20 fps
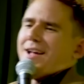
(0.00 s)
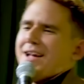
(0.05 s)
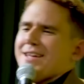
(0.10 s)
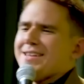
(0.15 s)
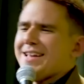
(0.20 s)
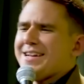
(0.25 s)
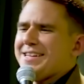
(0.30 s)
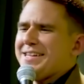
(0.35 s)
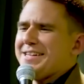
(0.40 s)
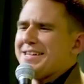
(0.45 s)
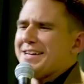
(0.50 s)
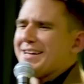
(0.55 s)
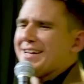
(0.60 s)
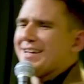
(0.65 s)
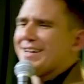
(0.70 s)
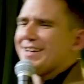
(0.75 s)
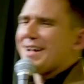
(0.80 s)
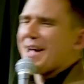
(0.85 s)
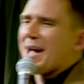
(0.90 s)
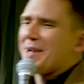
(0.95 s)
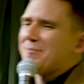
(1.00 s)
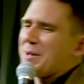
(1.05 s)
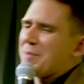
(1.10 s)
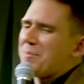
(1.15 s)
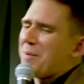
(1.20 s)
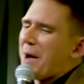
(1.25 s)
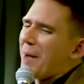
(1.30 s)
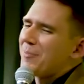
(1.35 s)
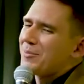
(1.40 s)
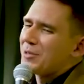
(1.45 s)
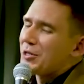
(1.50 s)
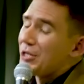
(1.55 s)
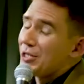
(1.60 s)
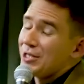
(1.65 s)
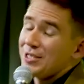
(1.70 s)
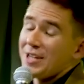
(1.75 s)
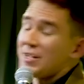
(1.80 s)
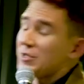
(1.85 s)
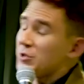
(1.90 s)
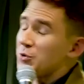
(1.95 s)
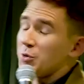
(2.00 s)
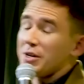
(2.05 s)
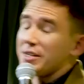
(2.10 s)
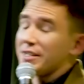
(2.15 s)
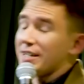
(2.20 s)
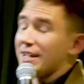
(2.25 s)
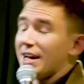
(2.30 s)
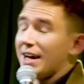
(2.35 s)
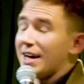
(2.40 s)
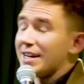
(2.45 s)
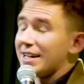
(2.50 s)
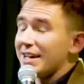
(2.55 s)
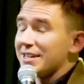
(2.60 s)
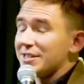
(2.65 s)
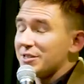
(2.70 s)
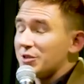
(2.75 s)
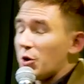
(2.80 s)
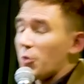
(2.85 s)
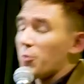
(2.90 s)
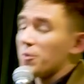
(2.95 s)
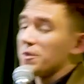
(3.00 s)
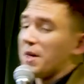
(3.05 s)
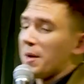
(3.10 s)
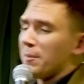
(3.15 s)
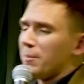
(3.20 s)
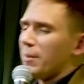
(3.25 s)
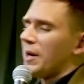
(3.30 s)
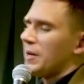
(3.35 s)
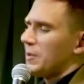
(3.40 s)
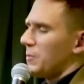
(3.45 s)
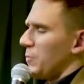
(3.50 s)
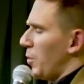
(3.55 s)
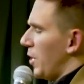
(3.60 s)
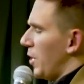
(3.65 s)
And then he had me pop the hood. I swear to God, I didn't know where that button